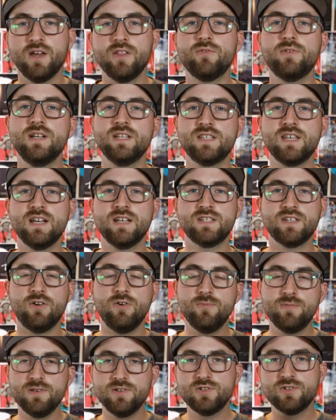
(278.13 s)
Otherwise, guys, I
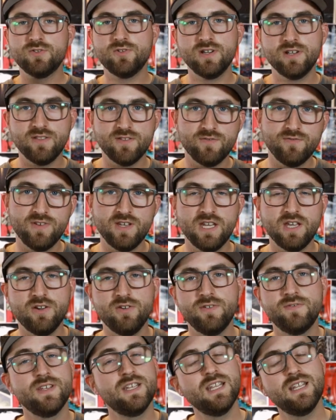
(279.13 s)
hope you enjoyed the
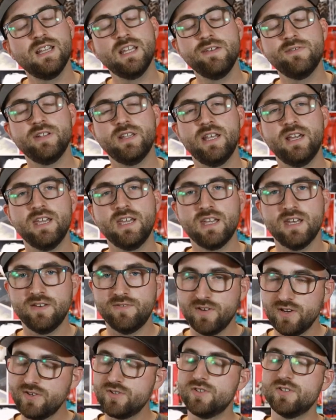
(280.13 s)
video. If you did, leave a like, and
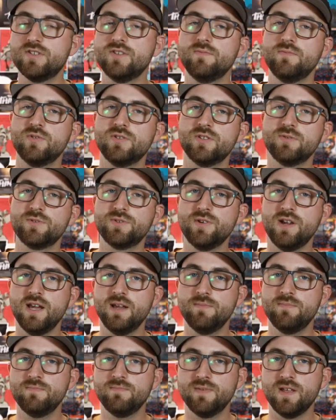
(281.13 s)
if you're interested in more,
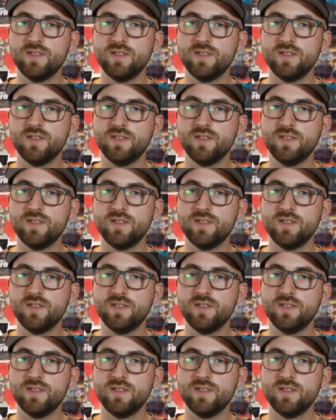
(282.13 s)
subscribe.